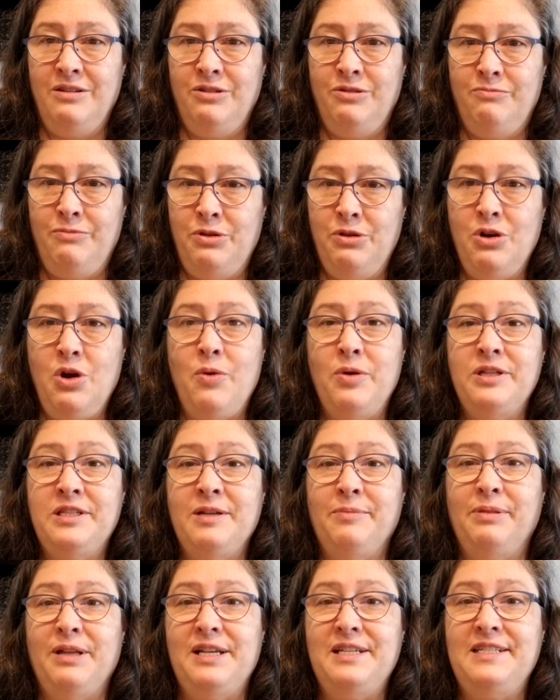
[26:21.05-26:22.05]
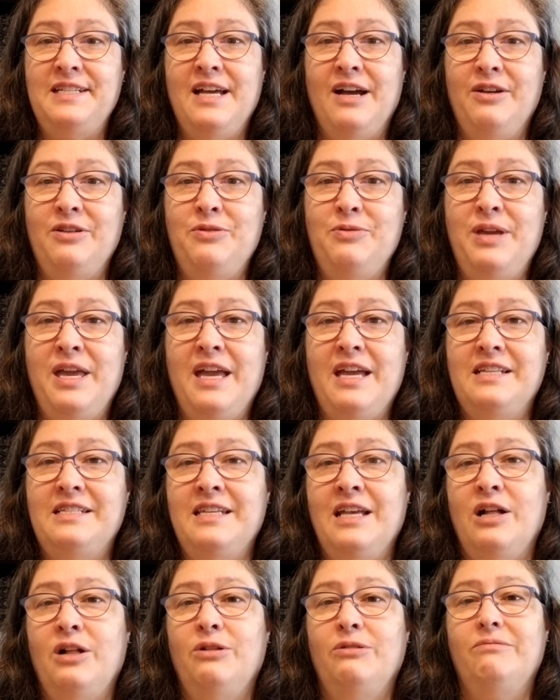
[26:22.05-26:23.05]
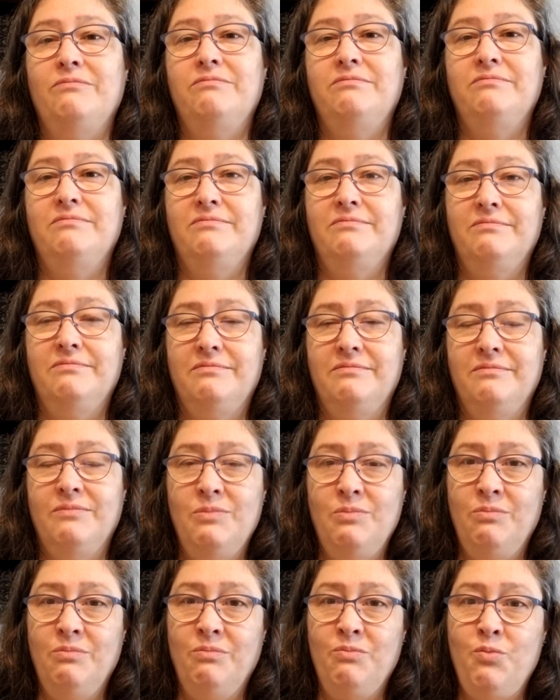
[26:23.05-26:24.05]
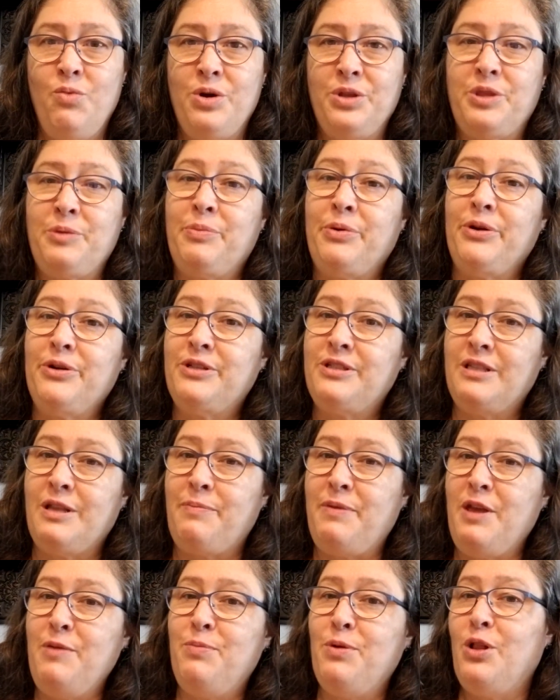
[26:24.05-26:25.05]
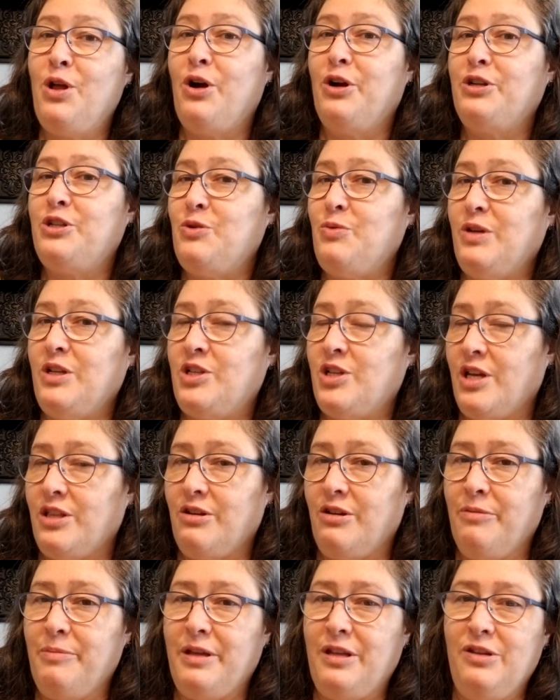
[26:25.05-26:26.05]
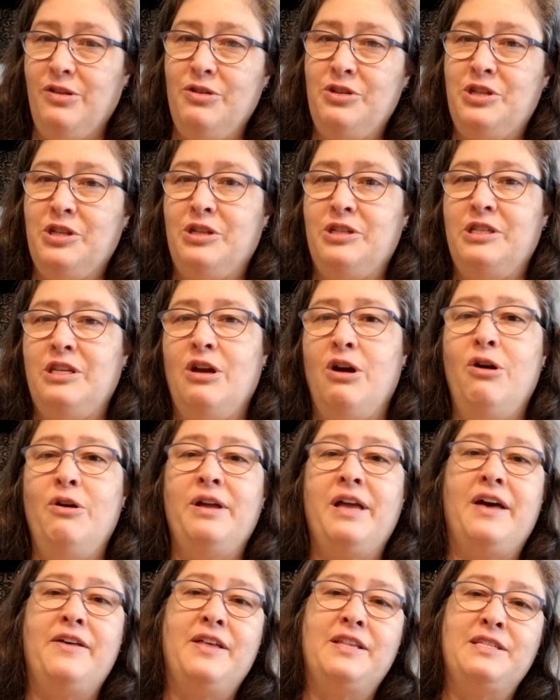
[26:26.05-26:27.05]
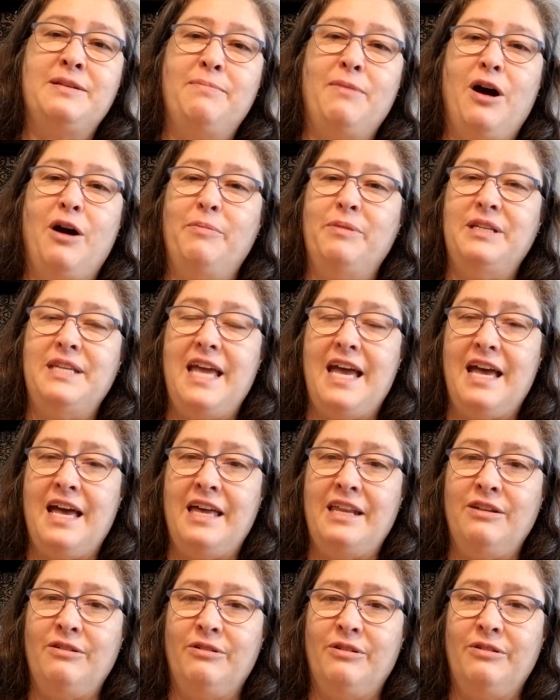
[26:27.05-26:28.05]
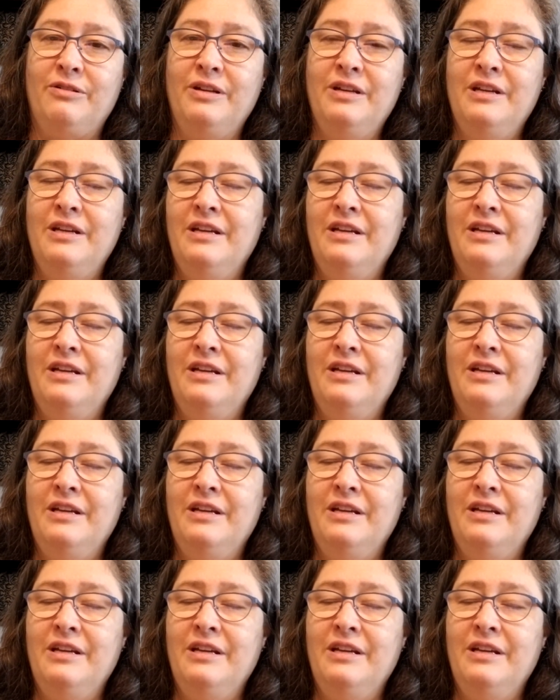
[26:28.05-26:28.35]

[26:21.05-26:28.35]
when you go in someplace now, you can't tell what the people are to each other. I mean, you used to see, oh yeah, that's a mom and dad, or